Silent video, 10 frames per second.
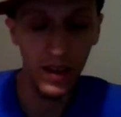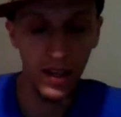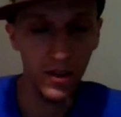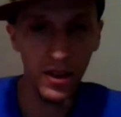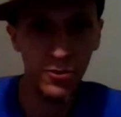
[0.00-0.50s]

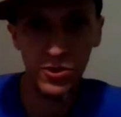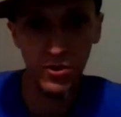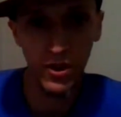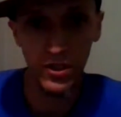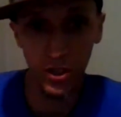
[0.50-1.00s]
it was
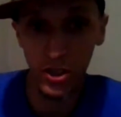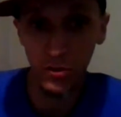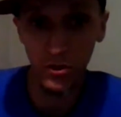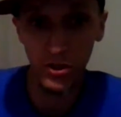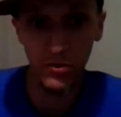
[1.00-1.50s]
crazy. She
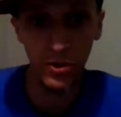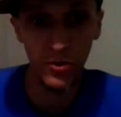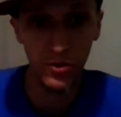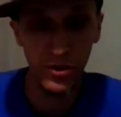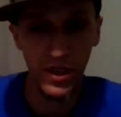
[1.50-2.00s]
was the one
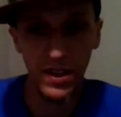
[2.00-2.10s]
who said